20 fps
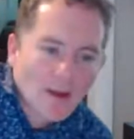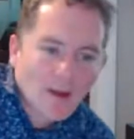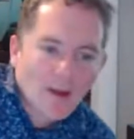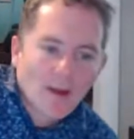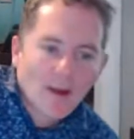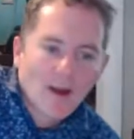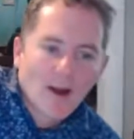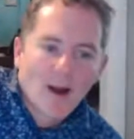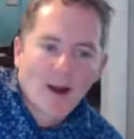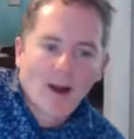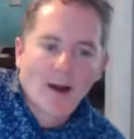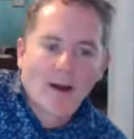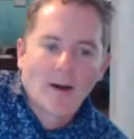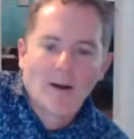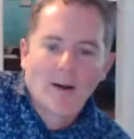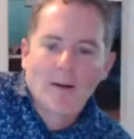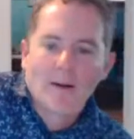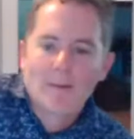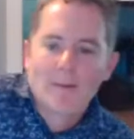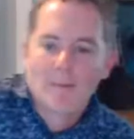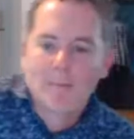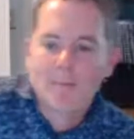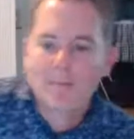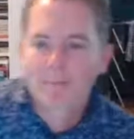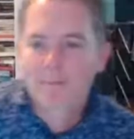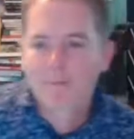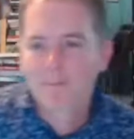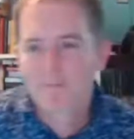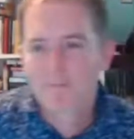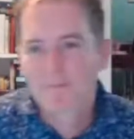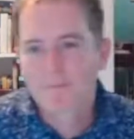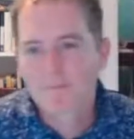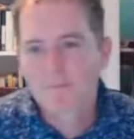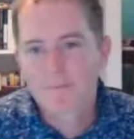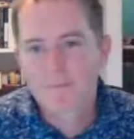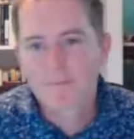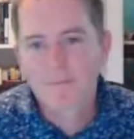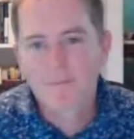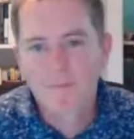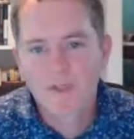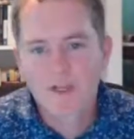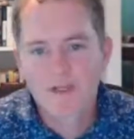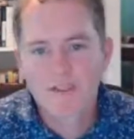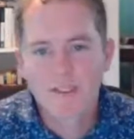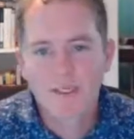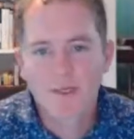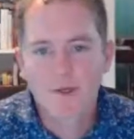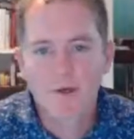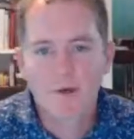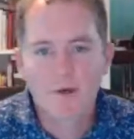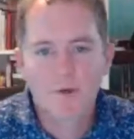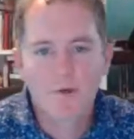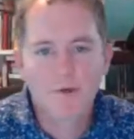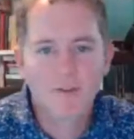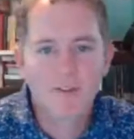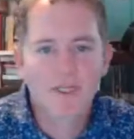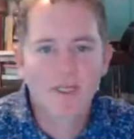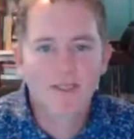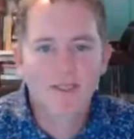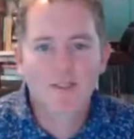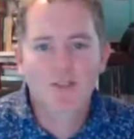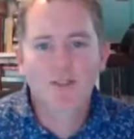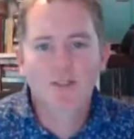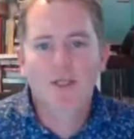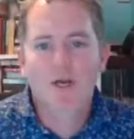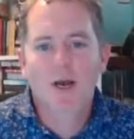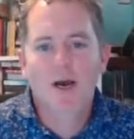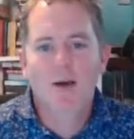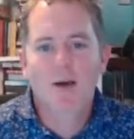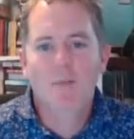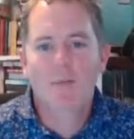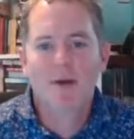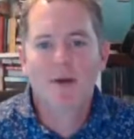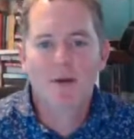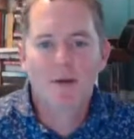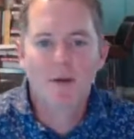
Let's see. News at the shop.